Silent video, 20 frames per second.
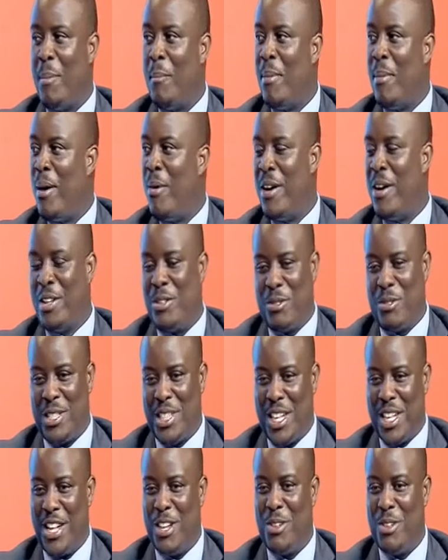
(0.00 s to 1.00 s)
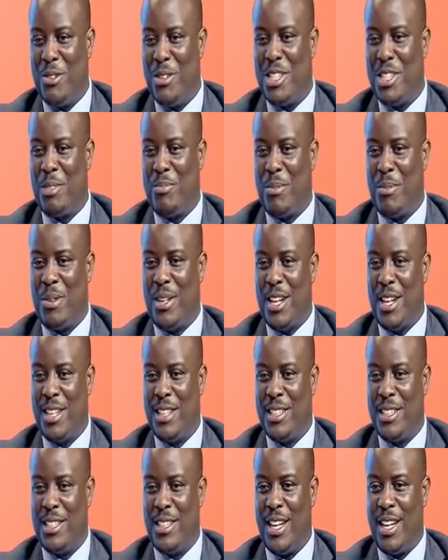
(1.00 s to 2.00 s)
power to sell you these
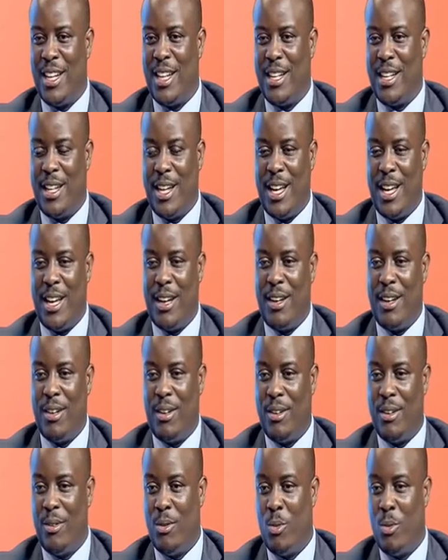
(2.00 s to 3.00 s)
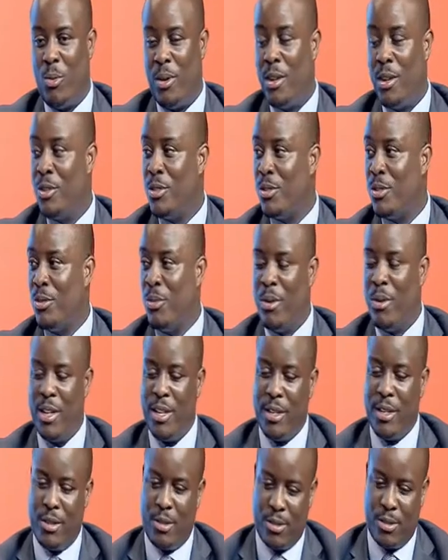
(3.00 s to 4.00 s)
products, and they are well
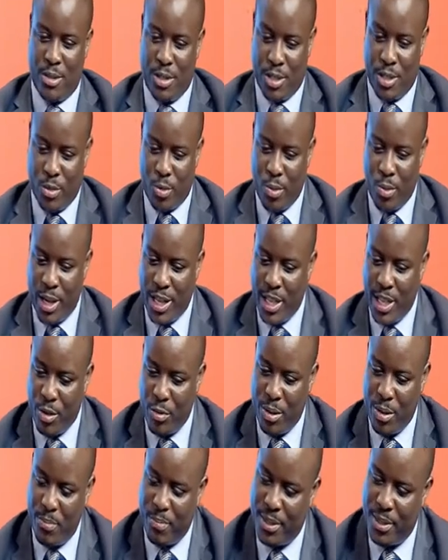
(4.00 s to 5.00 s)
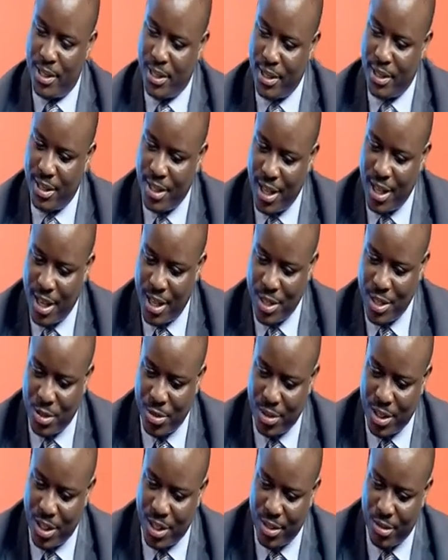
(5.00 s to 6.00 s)
equipped and
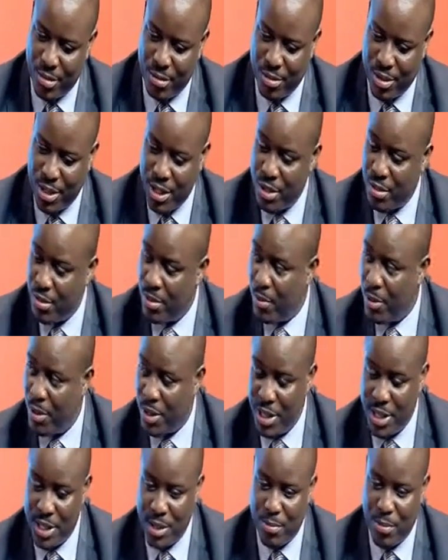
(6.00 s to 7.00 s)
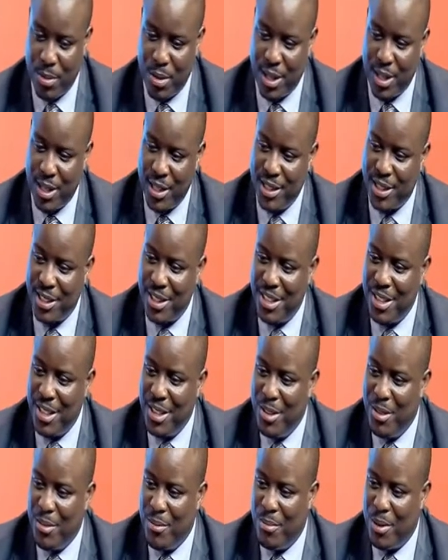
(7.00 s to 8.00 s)
suited to distribute these products,
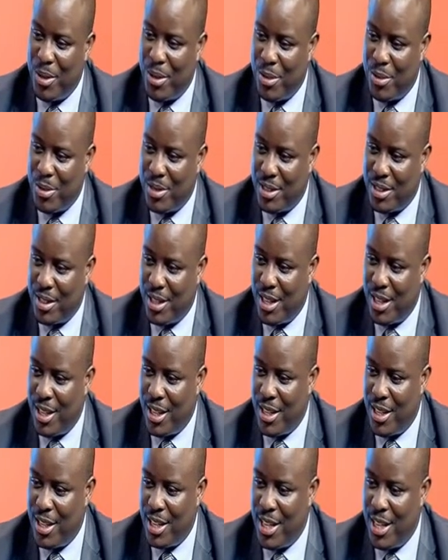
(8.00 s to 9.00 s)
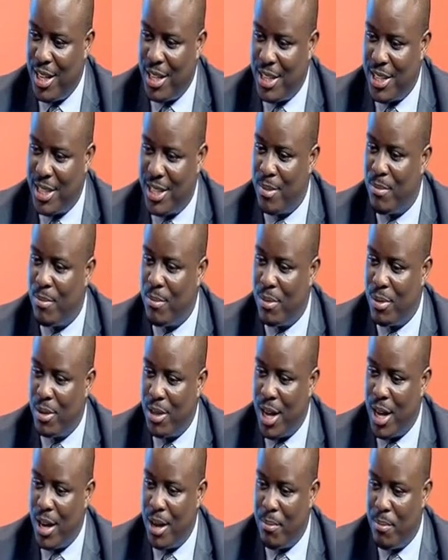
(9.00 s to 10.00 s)
because they seem
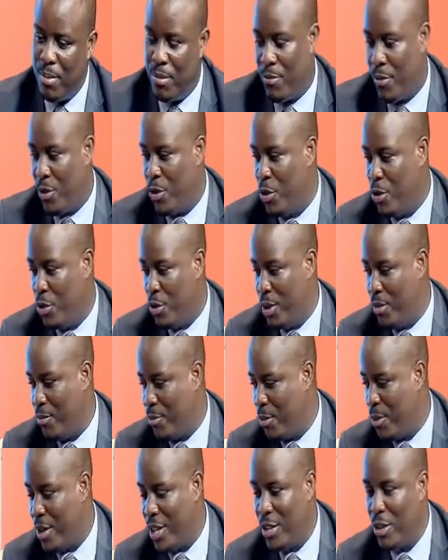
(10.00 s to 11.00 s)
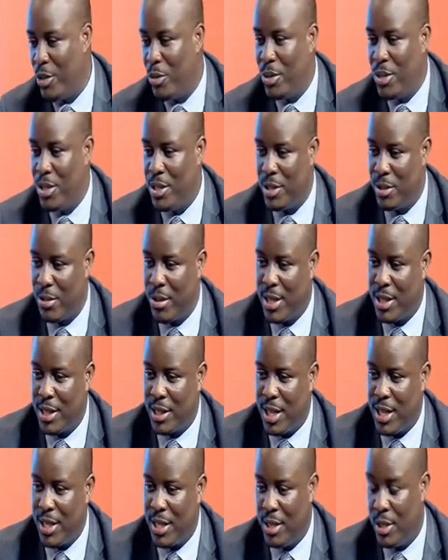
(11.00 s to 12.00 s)
before you, if you're a
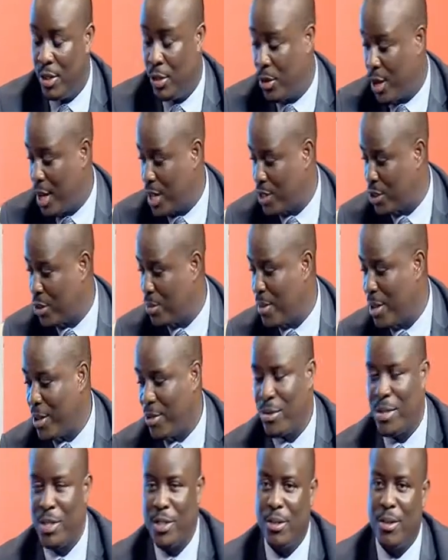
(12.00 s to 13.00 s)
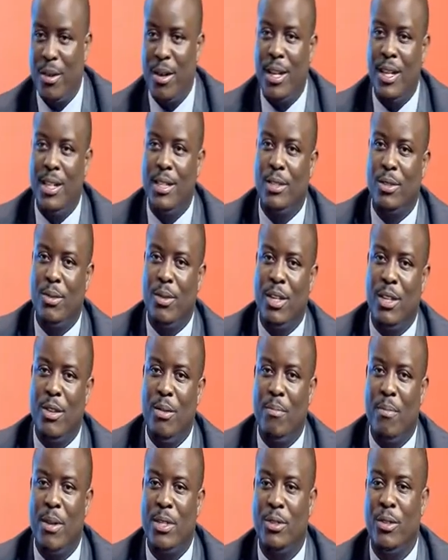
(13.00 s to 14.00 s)
new customer to insurance or a new
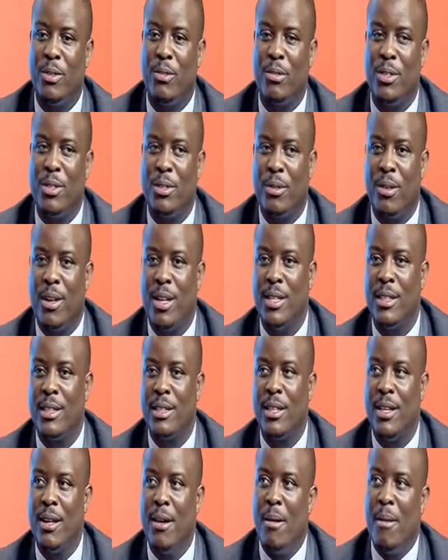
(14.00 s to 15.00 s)
person to insurance,